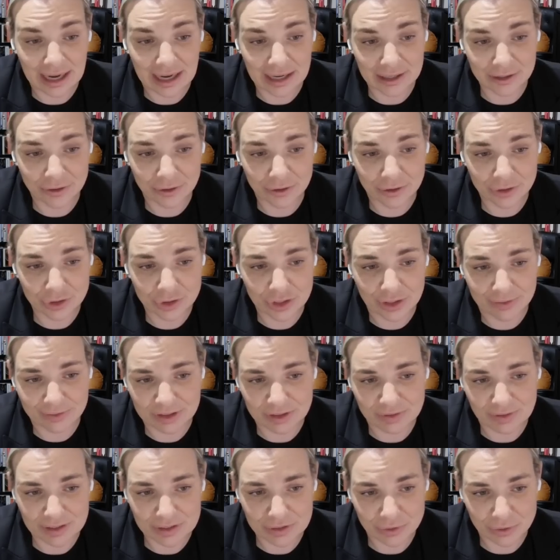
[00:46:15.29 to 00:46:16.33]
uncrewed surface
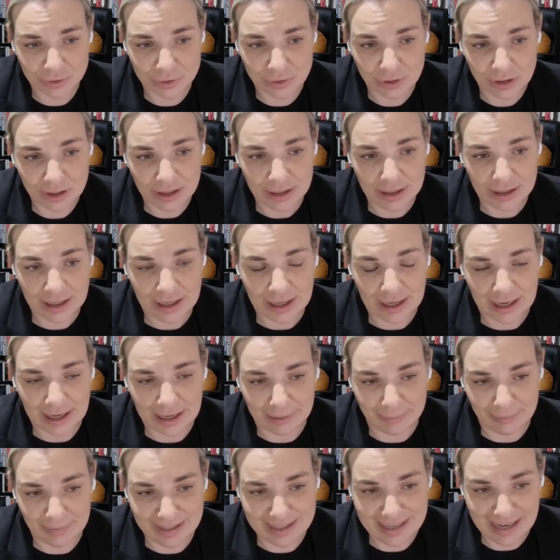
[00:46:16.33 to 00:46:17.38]
vessel
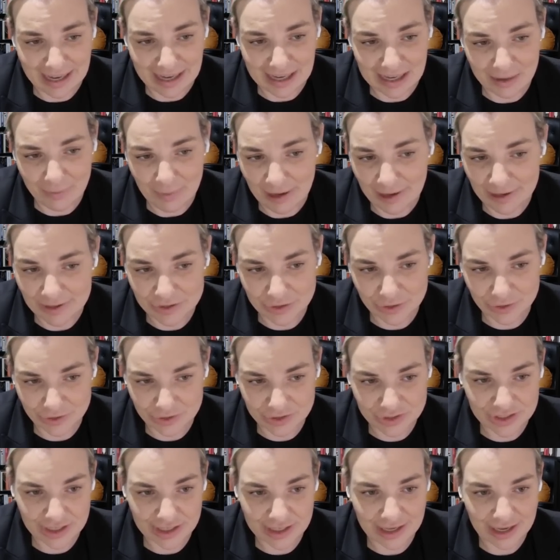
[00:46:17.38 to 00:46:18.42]
game, and it's good to
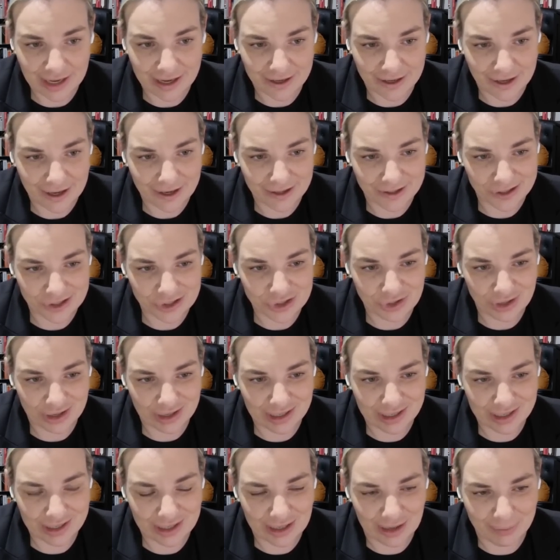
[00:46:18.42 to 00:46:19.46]
see an
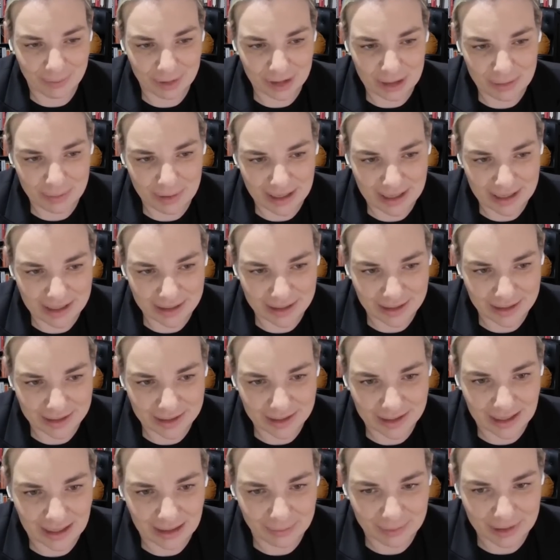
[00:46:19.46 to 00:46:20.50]
Australian company being the
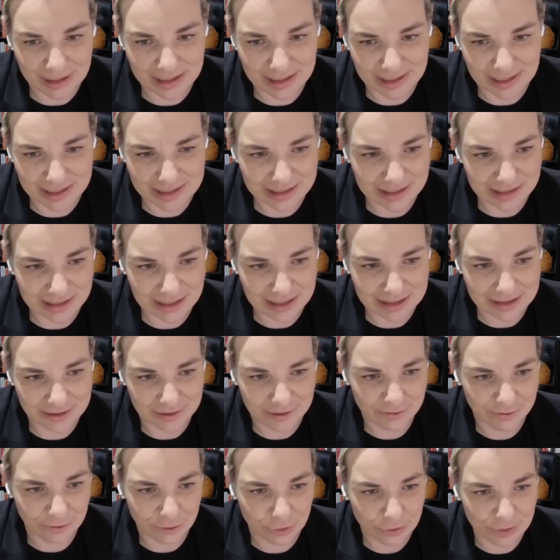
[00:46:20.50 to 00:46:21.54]
company they selected
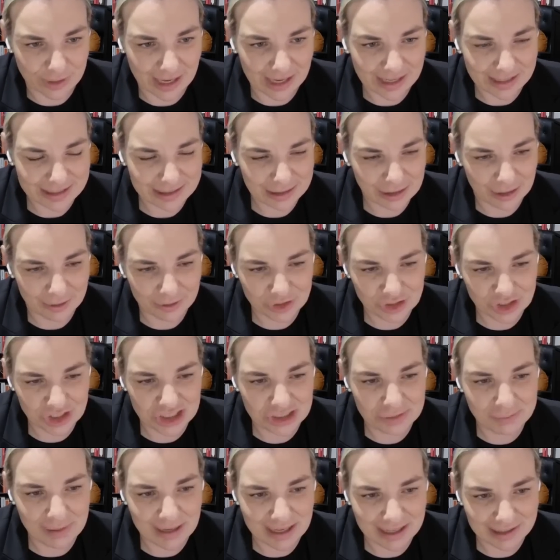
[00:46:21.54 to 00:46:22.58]
for that. And I would
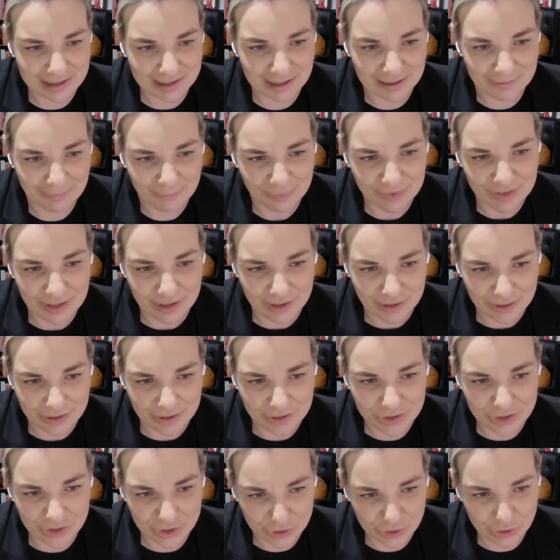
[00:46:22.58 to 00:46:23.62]
suspect that
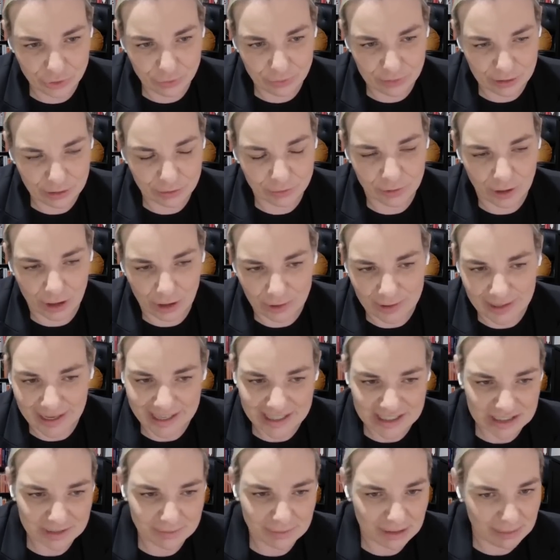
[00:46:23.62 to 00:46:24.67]
2 will roll
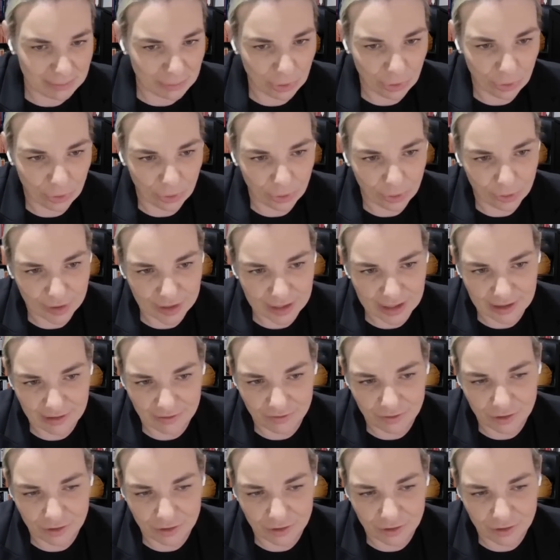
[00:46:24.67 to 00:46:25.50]
out to be more in